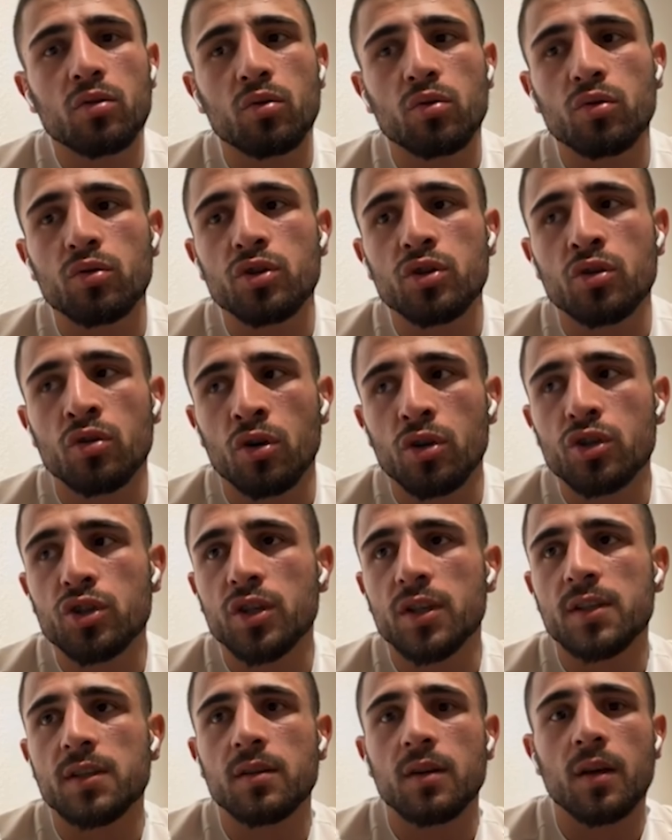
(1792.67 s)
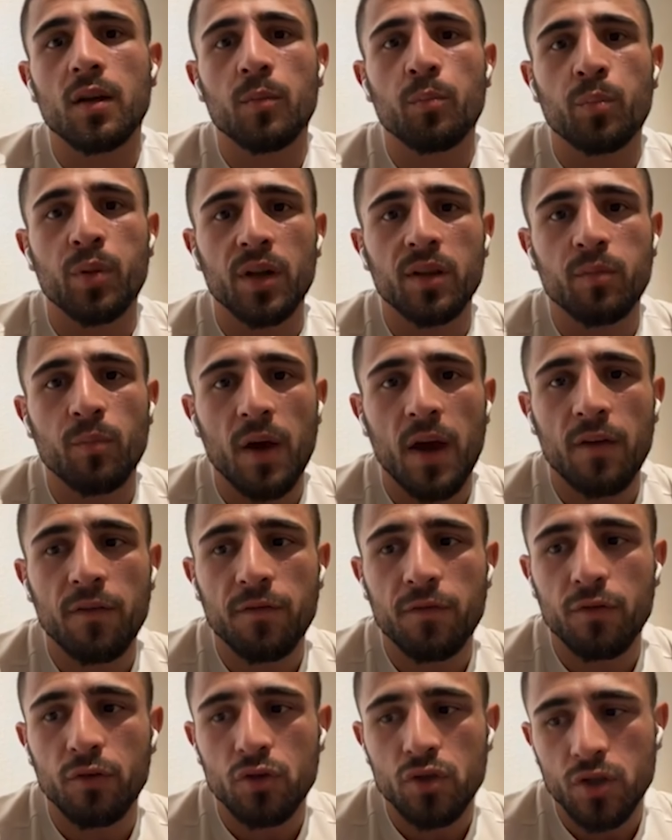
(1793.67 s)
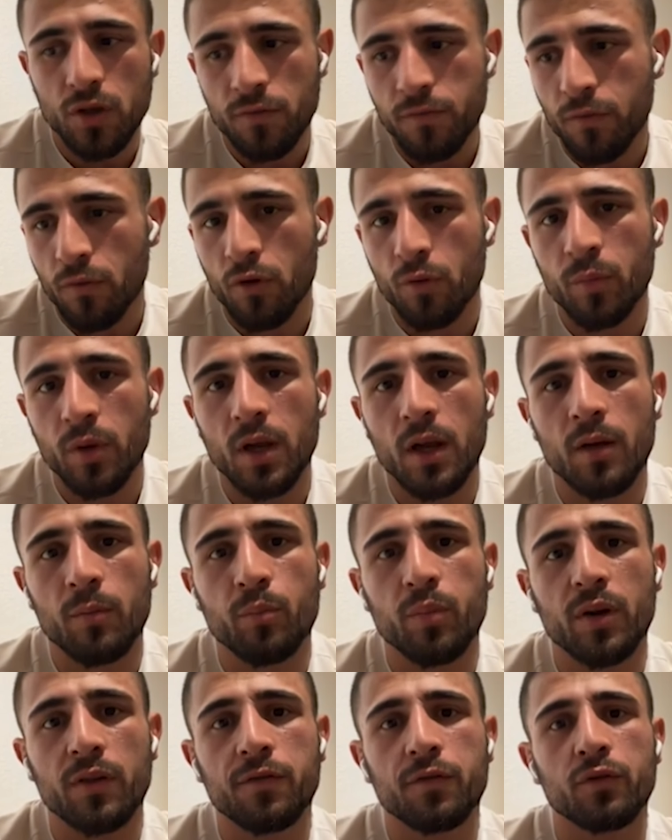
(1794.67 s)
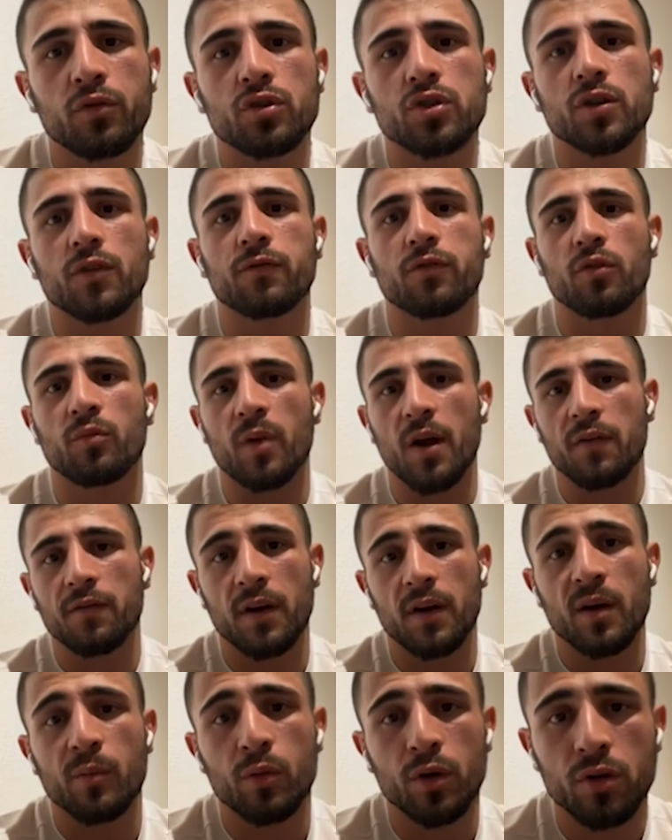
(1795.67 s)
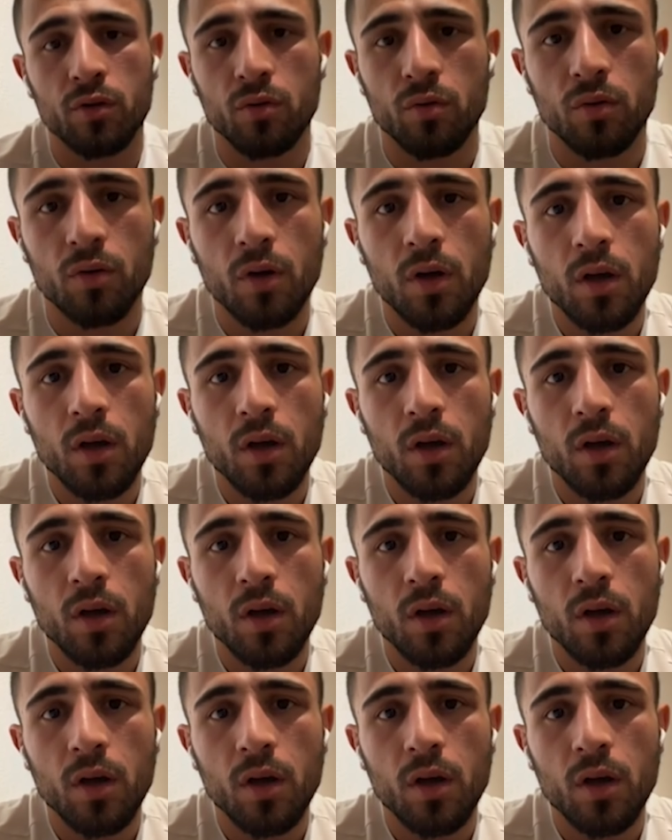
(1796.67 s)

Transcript: to not just build my future for me and build future for my family too.